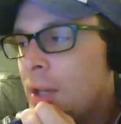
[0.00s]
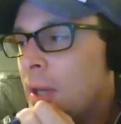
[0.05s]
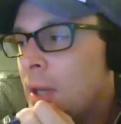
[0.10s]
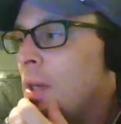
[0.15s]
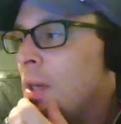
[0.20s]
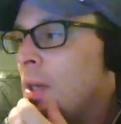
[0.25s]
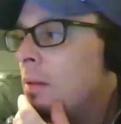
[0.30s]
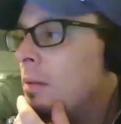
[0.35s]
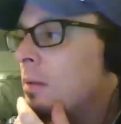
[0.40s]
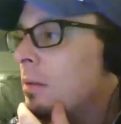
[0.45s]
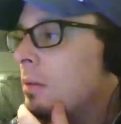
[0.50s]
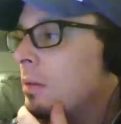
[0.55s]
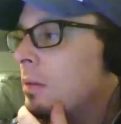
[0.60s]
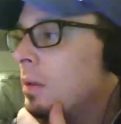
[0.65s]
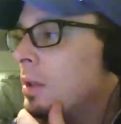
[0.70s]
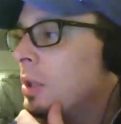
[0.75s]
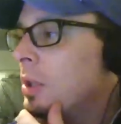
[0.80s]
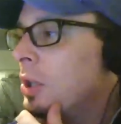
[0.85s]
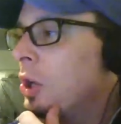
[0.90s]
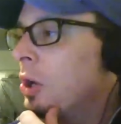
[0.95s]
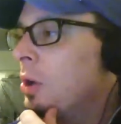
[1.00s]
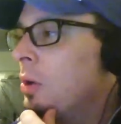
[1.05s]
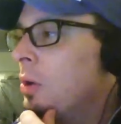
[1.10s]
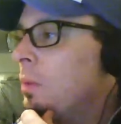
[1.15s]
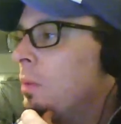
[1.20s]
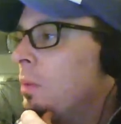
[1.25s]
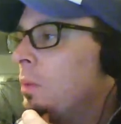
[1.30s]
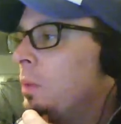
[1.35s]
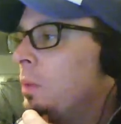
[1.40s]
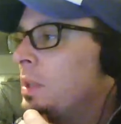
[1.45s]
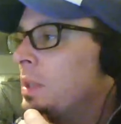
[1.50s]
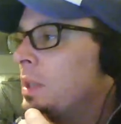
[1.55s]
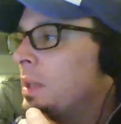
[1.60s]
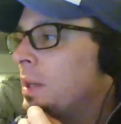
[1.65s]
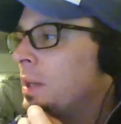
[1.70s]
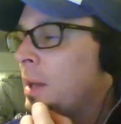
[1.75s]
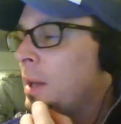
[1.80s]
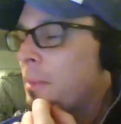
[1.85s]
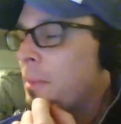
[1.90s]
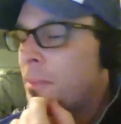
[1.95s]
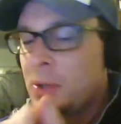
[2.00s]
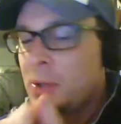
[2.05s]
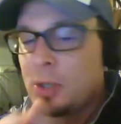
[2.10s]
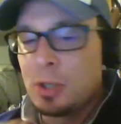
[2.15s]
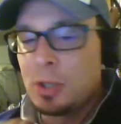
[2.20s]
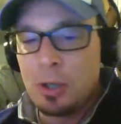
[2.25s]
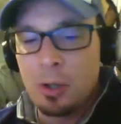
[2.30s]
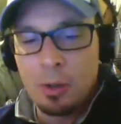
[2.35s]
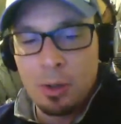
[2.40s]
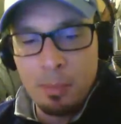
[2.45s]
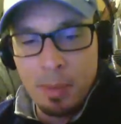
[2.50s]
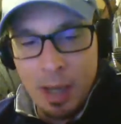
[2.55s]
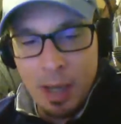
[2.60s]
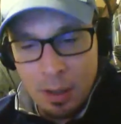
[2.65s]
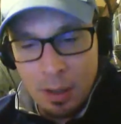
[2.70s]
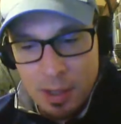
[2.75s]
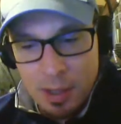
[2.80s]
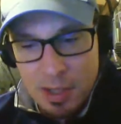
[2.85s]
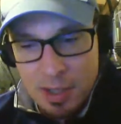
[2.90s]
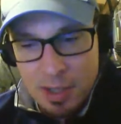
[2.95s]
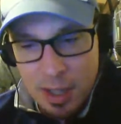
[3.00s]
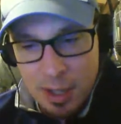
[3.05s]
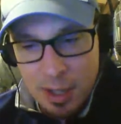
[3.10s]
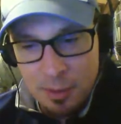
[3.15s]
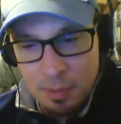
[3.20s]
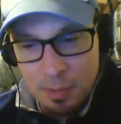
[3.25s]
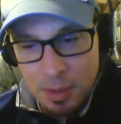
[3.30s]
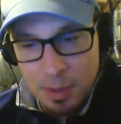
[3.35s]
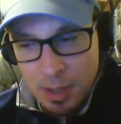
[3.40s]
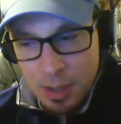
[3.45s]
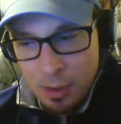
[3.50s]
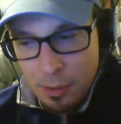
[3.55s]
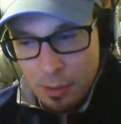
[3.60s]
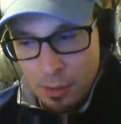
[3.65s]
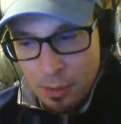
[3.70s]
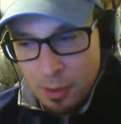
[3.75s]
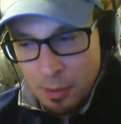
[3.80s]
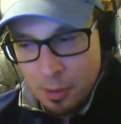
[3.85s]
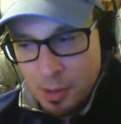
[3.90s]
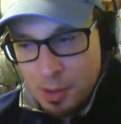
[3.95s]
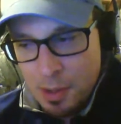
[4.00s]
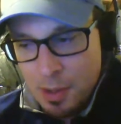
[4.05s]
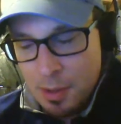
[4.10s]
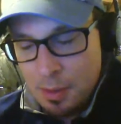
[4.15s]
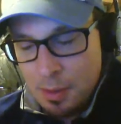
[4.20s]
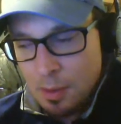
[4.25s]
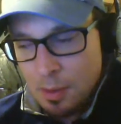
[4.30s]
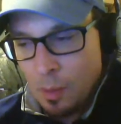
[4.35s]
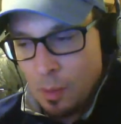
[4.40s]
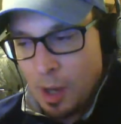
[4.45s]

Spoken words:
I mean, we did an episode about the Seth materials a